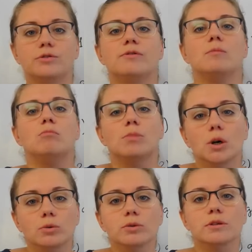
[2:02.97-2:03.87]
the
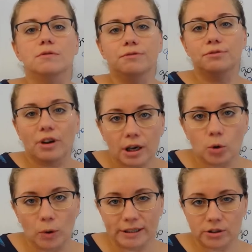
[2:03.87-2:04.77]
most
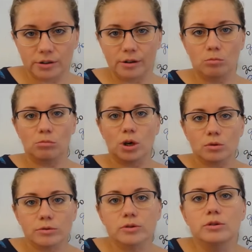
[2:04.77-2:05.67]
frequent, the
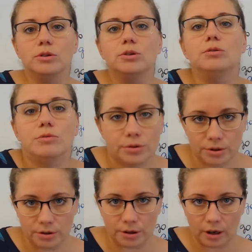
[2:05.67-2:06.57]
most
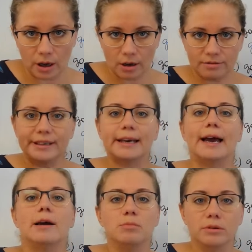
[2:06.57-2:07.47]
used
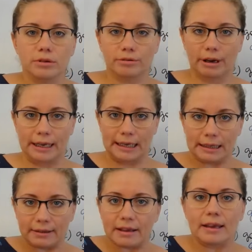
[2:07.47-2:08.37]
vocabulary
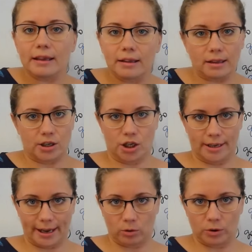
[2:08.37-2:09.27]
in the English
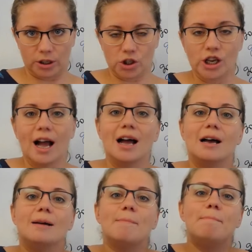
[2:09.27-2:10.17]
language,
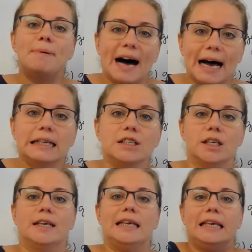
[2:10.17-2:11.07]
but
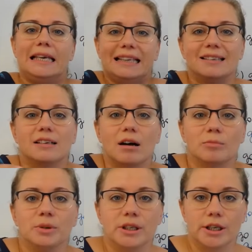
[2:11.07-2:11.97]
in
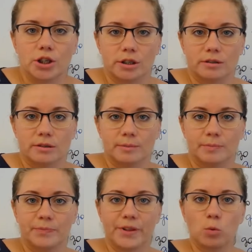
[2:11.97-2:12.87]
combinations.
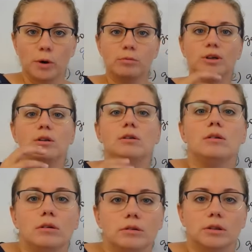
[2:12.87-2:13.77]
We will
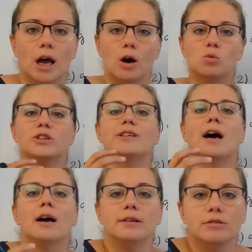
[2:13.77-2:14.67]
learn what
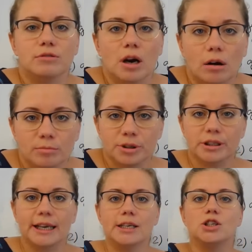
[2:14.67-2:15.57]
kind of
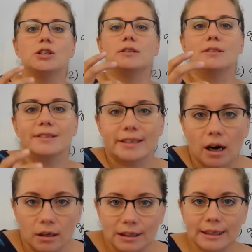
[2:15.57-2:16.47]
combinations,
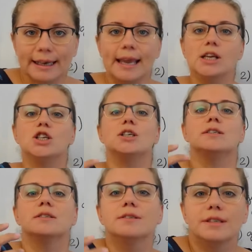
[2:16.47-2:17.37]

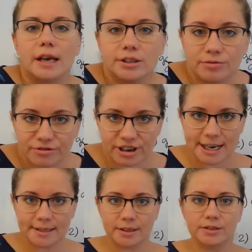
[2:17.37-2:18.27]
collocations, set
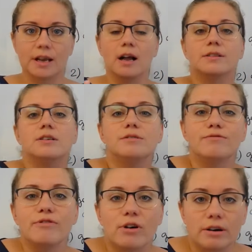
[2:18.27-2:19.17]
phrases this
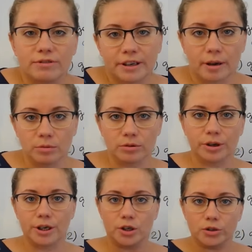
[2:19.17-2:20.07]

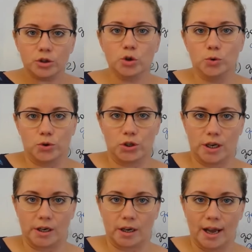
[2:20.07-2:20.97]
vocabulary is used
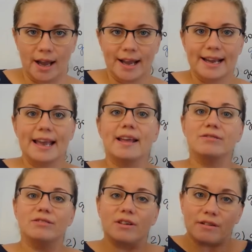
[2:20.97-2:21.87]
in.
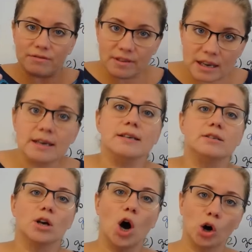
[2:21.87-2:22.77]
And
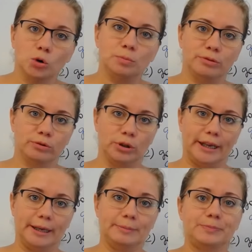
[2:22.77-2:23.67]
this, hopefully,